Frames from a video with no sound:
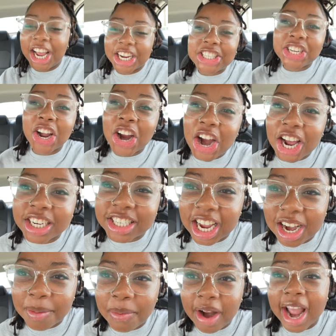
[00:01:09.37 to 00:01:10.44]
It's your girl,
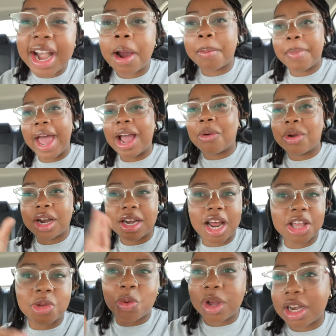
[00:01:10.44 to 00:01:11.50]
Jada Brett, and I'm back with
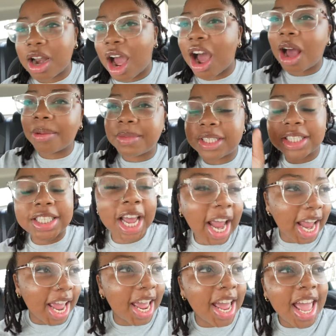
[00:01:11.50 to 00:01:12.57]
another one. Know what I'm
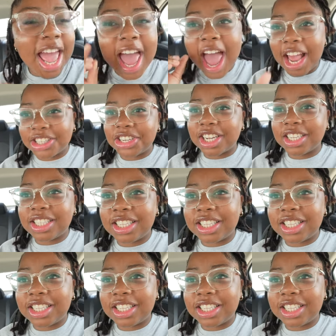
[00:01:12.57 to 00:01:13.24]
saying? As you can